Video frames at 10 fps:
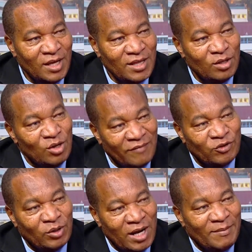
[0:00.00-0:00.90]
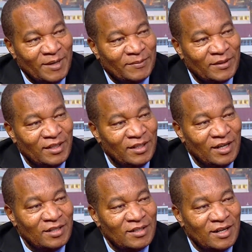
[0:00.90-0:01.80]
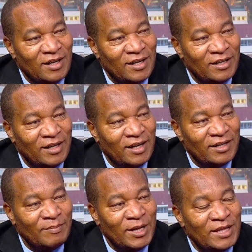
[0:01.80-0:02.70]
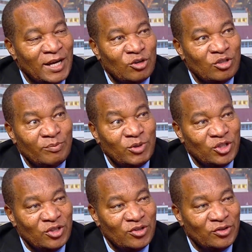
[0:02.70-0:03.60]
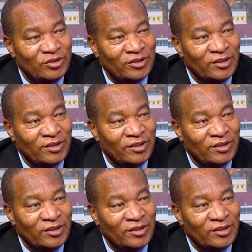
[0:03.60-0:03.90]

they will have to come up and make their contribution known.